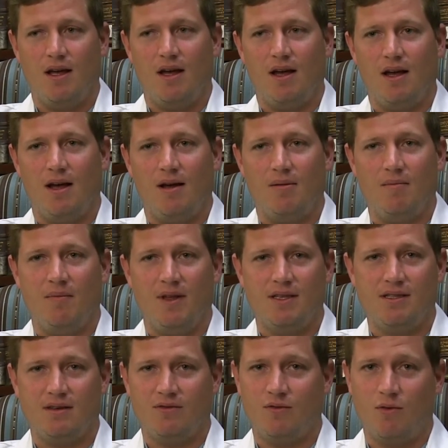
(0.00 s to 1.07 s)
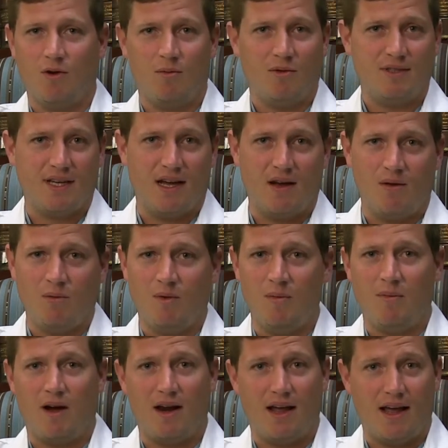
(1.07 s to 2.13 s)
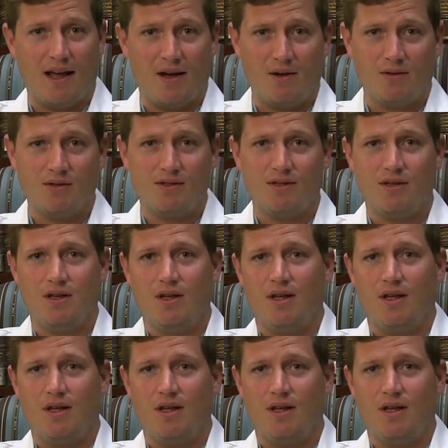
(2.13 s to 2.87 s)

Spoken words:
It's an affordable town. We bought a house.